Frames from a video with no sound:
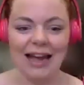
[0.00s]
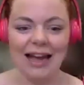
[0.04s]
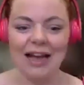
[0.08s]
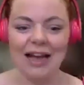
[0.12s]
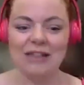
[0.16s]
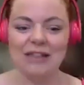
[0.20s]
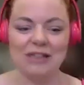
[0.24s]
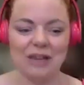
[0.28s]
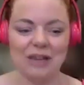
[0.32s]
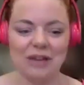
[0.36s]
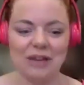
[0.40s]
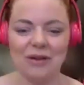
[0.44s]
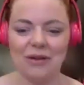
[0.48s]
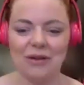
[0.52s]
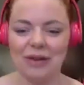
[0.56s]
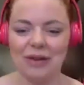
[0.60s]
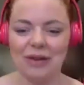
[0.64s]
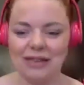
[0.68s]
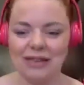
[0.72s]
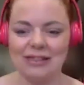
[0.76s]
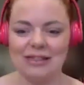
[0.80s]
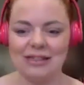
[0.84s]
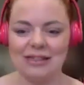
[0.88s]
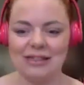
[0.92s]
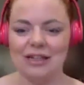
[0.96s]
So, your
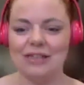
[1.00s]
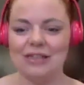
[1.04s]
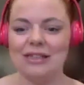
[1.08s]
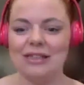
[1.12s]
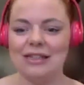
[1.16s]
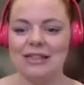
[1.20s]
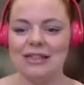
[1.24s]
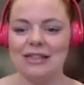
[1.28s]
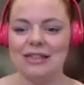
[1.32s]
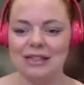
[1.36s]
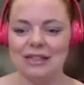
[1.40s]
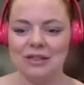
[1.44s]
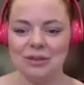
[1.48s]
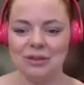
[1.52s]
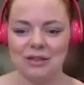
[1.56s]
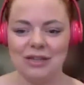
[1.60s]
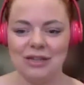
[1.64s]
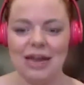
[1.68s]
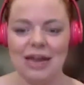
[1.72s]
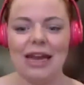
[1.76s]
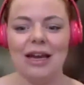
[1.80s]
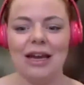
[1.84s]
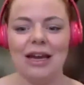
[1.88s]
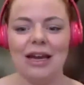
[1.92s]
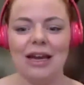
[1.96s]
listeners, this is your
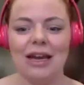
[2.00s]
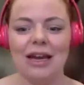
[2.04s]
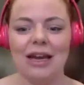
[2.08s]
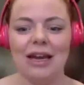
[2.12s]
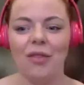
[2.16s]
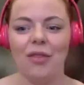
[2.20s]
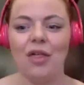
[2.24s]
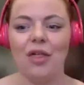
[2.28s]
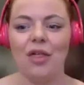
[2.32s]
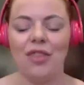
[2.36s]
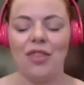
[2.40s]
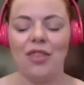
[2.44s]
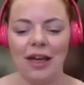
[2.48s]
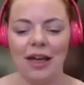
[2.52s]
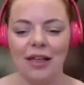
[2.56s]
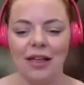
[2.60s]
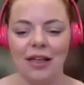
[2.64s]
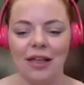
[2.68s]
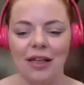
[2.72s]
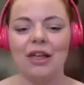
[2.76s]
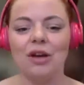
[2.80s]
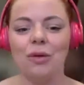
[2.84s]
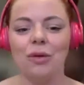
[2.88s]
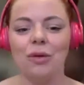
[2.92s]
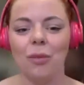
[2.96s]
takeaway. The thing
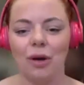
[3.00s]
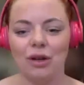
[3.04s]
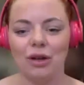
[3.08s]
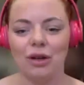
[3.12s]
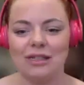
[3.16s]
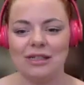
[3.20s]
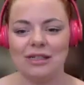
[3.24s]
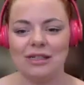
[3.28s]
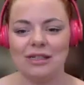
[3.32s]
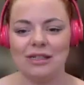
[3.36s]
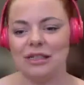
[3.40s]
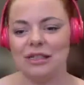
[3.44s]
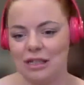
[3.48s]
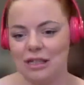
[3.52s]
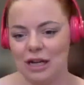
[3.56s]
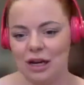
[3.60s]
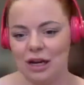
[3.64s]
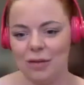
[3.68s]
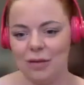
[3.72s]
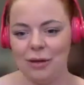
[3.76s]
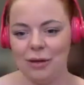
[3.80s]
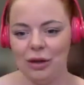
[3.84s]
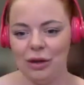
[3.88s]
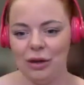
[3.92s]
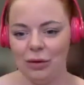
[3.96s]
that you're wanting to do,
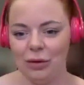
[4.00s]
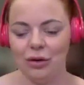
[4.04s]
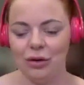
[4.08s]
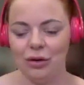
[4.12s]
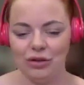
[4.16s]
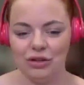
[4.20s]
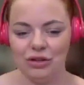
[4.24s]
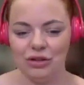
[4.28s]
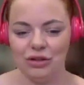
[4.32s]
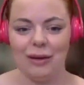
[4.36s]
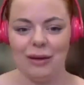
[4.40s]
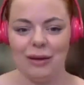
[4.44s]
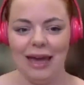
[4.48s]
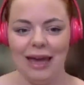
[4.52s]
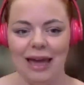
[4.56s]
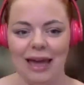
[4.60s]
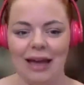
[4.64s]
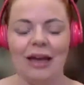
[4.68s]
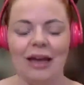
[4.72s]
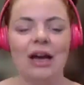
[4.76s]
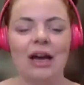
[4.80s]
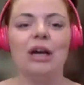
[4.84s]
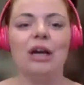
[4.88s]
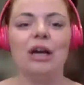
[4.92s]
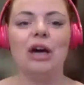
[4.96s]
but you're not doing it,
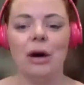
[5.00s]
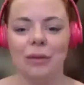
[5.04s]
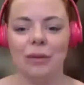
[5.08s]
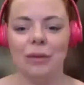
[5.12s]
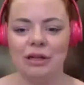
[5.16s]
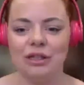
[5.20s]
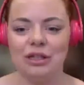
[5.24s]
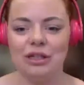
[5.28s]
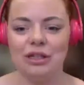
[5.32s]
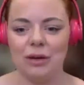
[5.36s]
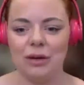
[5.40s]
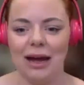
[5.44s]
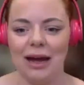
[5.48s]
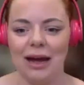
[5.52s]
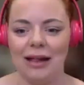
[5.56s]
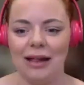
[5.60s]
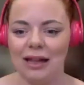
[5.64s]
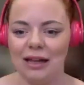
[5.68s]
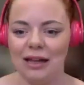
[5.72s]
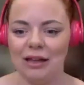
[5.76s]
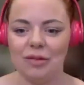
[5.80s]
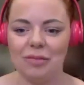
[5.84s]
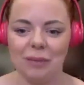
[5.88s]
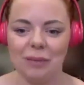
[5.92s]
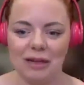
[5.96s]
go and do it, and
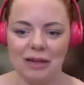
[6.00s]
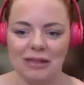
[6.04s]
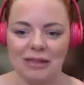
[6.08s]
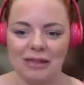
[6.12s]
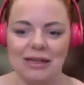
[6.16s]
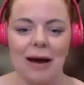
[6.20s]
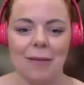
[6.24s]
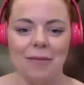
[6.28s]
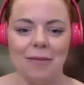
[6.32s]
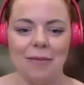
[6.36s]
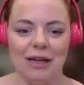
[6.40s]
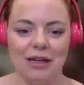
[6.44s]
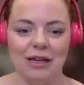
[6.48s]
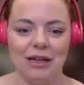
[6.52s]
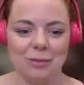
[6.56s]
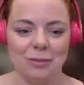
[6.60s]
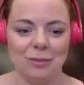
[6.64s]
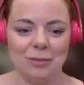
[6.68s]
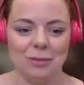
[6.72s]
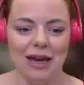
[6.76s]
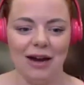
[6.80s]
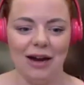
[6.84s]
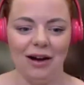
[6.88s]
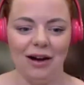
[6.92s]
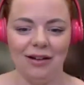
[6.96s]
then you'll be as happy as
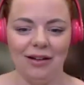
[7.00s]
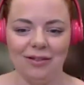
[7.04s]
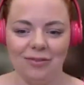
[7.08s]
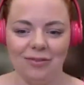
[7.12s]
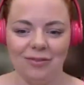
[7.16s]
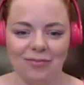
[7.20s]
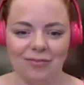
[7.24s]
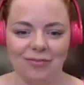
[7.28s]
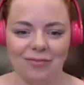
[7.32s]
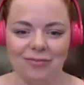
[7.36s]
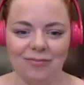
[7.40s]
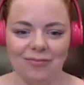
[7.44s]
we are.